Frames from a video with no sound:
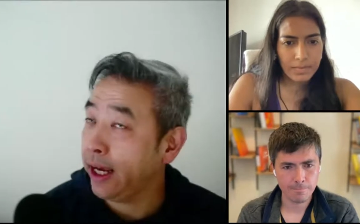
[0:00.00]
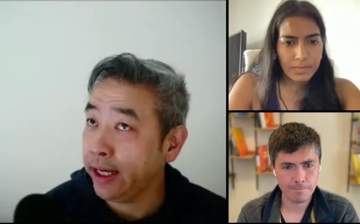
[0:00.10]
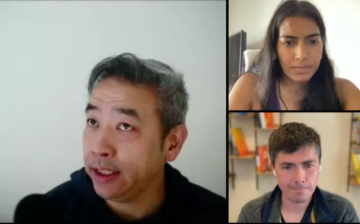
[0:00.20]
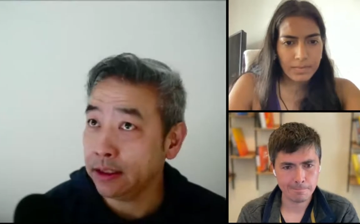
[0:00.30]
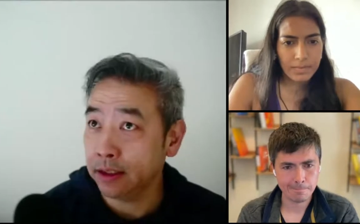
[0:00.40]

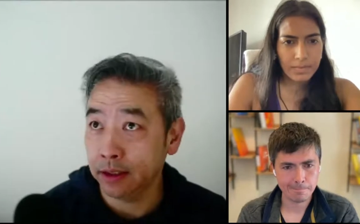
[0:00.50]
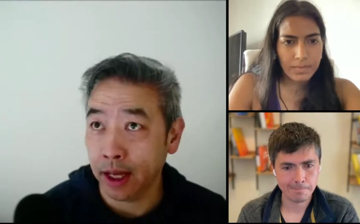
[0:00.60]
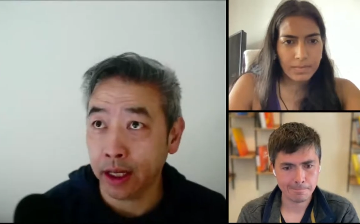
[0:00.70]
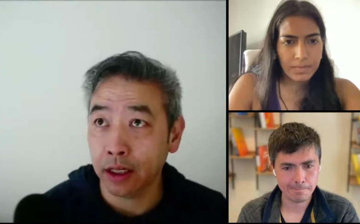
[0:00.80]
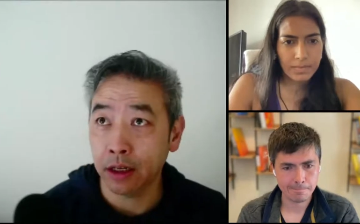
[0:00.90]
Speaker 1: taste,
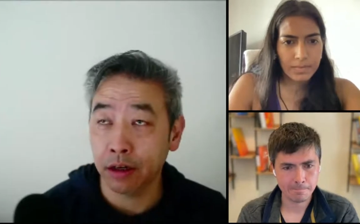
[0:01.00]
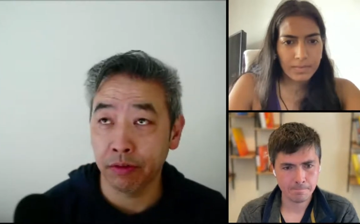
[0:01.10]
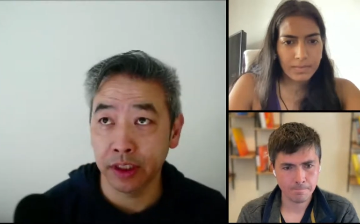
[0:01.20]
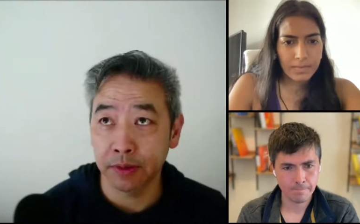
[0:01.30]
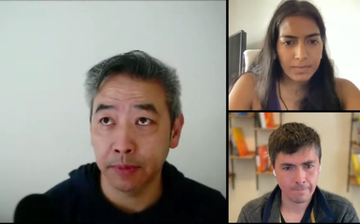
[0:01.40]
like
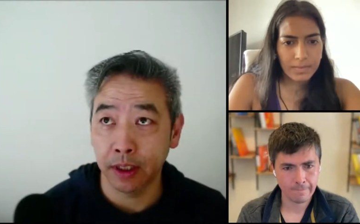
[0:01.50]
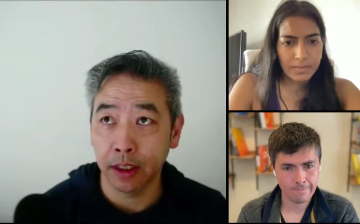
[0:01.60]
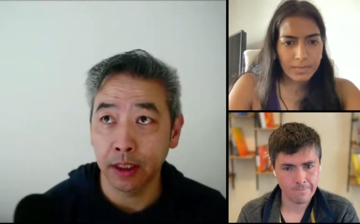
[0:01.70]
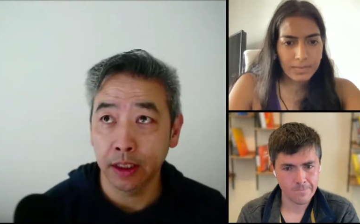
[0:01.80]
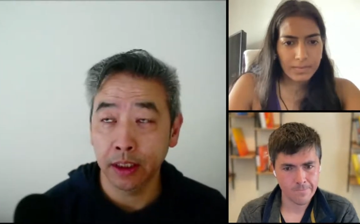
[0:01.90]
charisma,
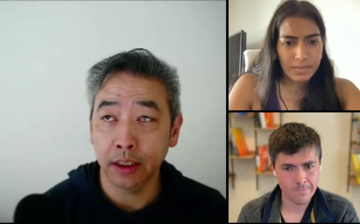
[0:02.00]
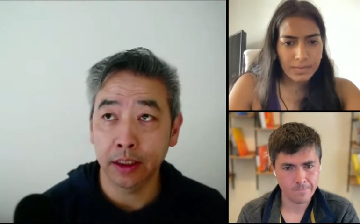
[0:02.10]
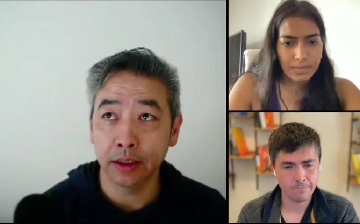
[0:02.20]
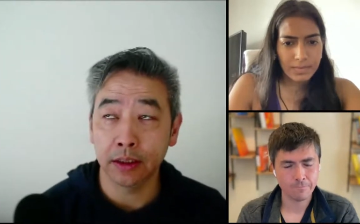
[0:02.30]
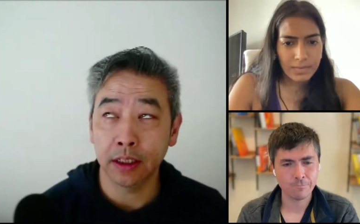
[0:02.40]

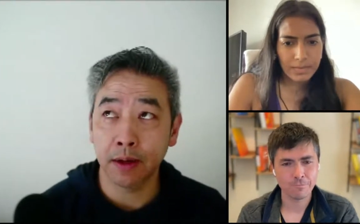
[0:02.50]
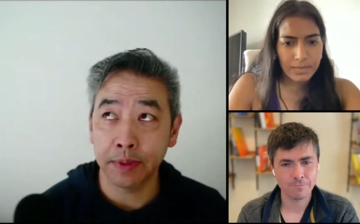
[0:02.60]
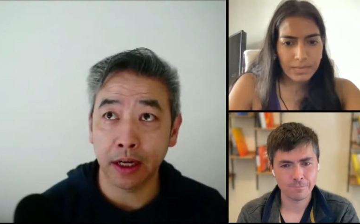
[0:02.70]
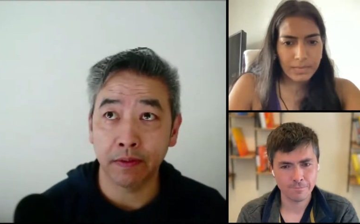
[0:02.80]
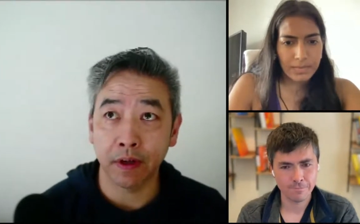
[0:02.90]
is comes
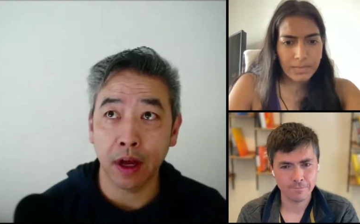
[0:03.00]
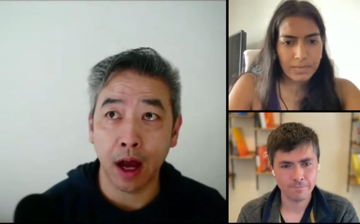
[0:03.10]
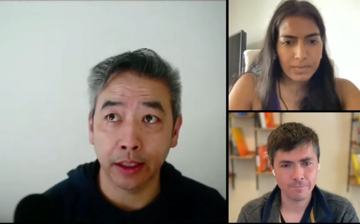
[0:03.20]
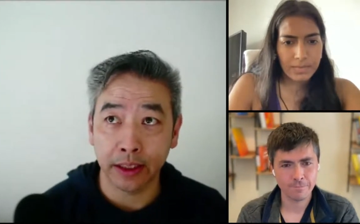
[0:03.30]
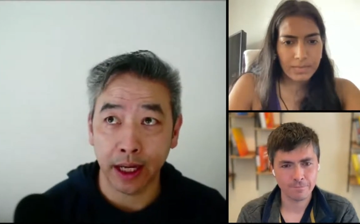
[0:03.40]
out of
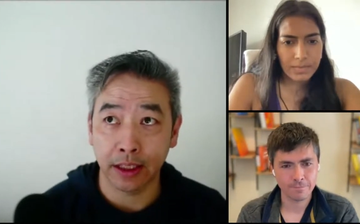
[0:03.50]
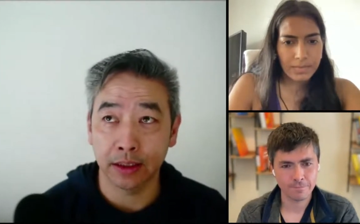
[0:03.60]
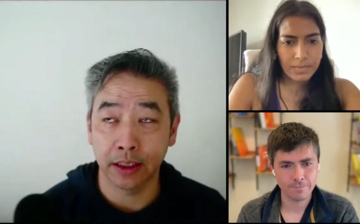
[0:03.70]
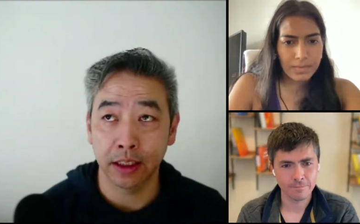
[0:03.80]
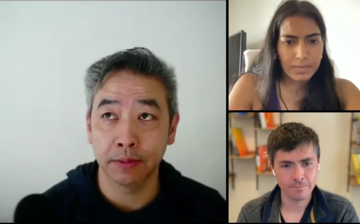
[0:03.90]
context,
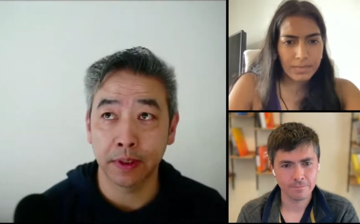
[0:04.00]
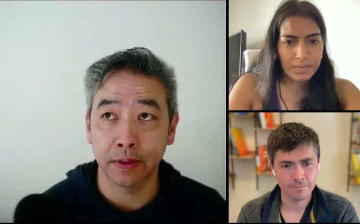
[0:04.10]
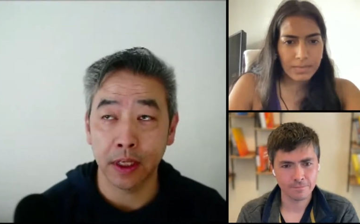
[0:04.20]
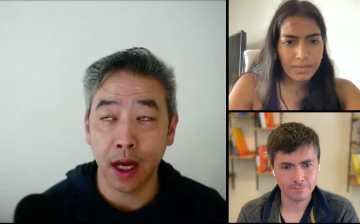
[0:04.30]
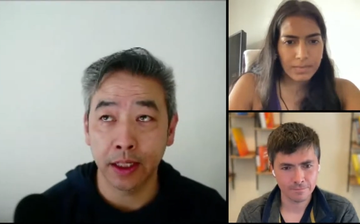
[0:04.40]
and it comes out
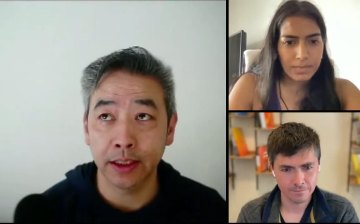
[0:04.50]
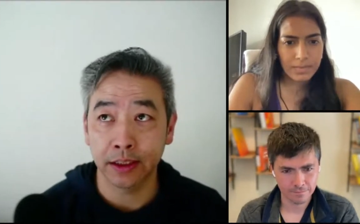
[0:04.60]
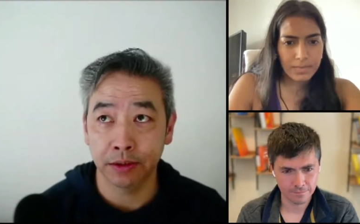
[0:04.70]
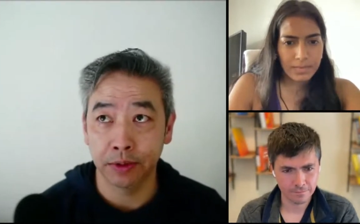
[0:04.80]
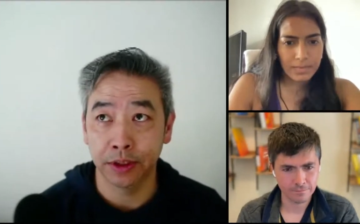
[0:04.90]
of context
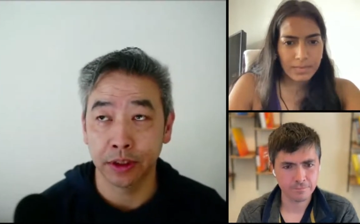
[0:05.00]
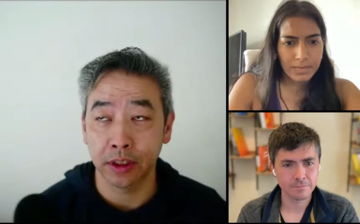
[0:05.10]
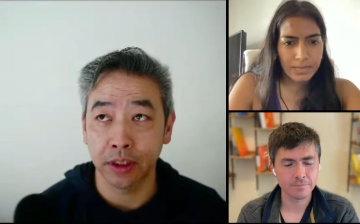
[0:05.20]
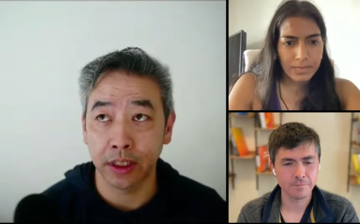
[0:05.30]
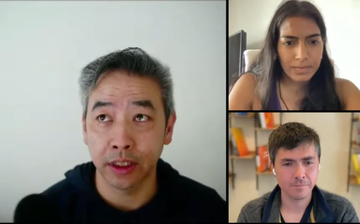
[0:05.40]
in which you're
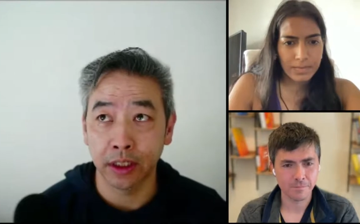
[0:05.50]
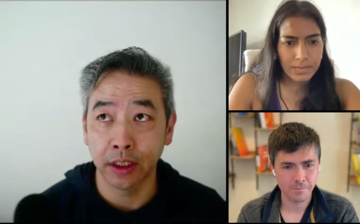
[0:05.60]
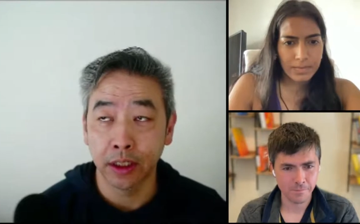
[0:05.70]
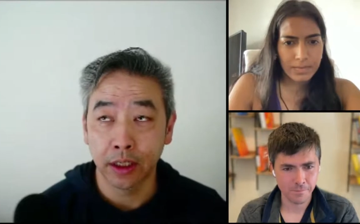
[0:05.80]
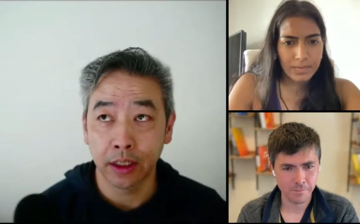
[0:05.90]
in
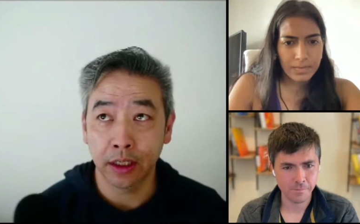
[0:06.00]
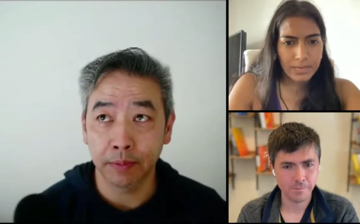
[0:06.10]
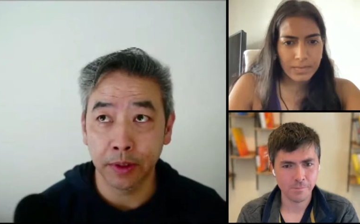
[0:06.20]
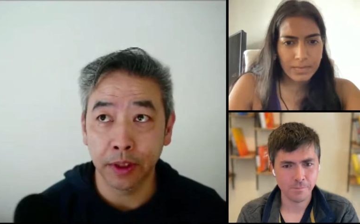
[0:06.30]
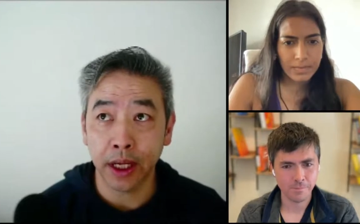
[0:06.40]

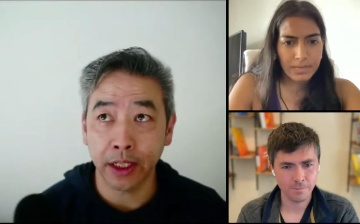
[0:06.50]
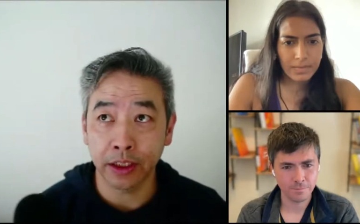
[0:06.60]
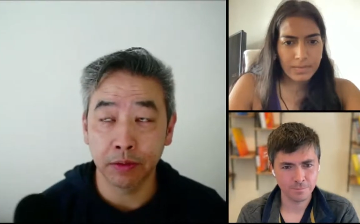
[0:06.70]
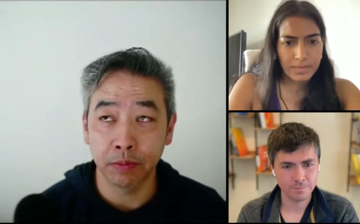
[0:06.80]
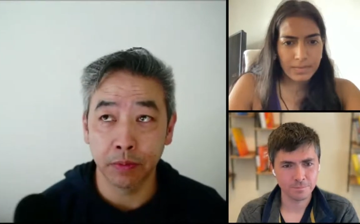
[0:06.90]

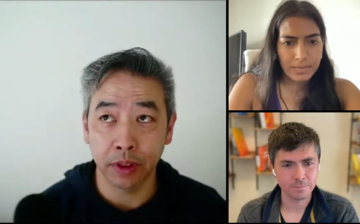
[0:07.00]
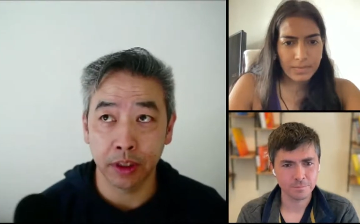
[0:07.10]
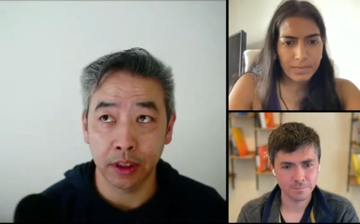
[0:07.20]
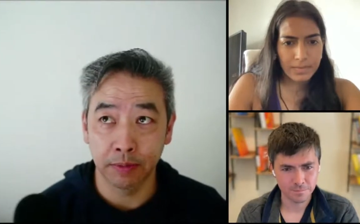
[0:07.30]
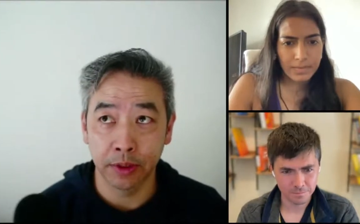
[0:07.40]
communication with a
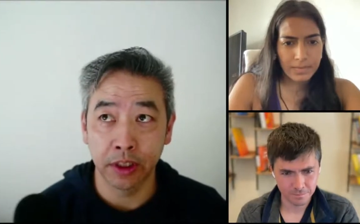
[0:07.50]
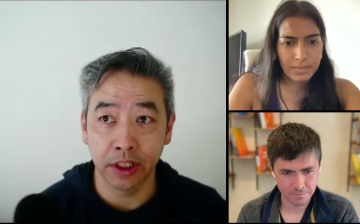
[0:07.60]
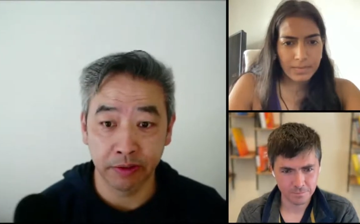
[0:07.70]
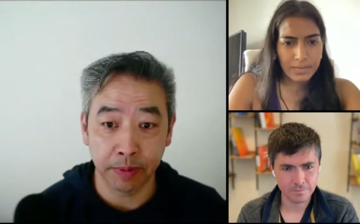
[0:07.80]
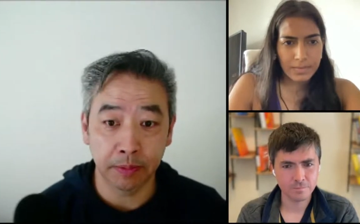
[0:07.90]

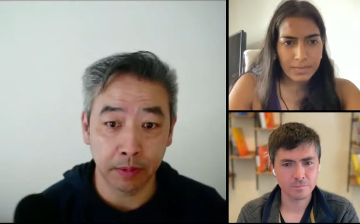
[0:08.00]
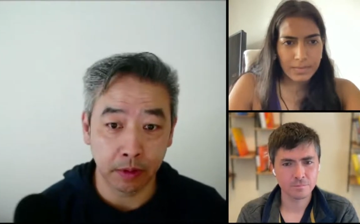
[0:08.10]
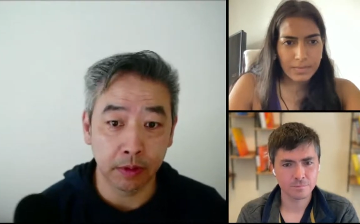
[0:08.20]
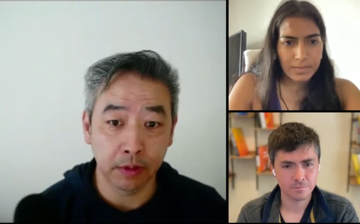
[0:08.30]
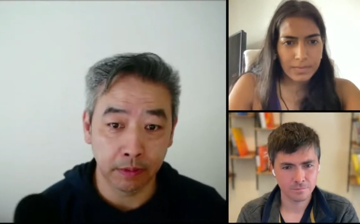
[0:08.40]
community of
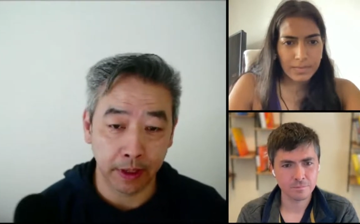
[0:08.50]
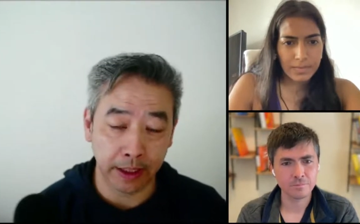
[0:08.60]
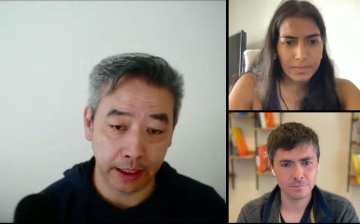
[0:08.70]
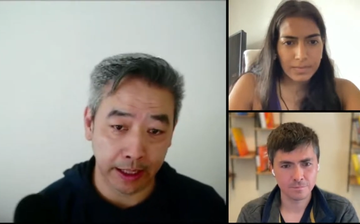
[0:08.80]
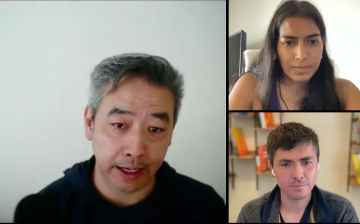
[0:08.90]
people, right?
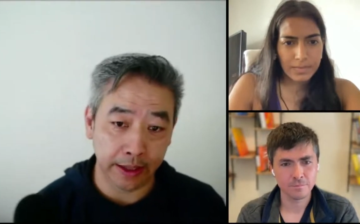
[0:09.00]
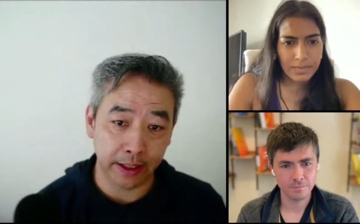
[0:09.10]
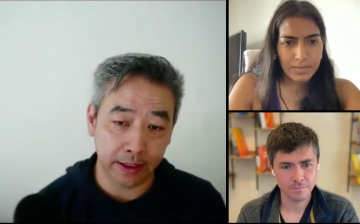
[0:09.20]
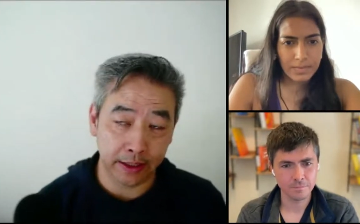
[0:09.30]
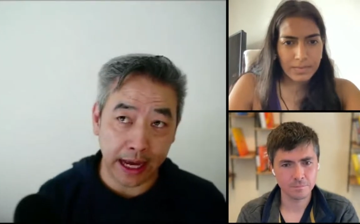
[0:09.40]
And I
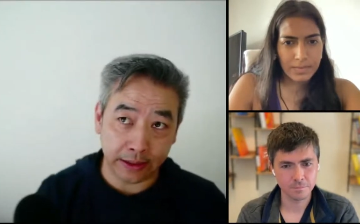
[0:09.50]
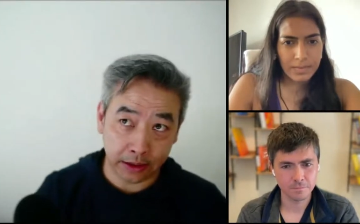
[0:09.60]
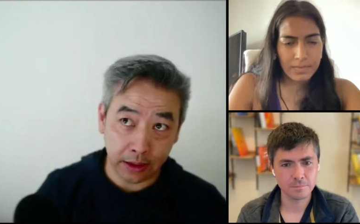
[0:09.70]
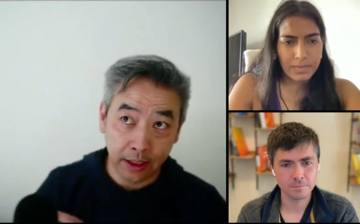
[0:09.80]
think that mm-hmm. that's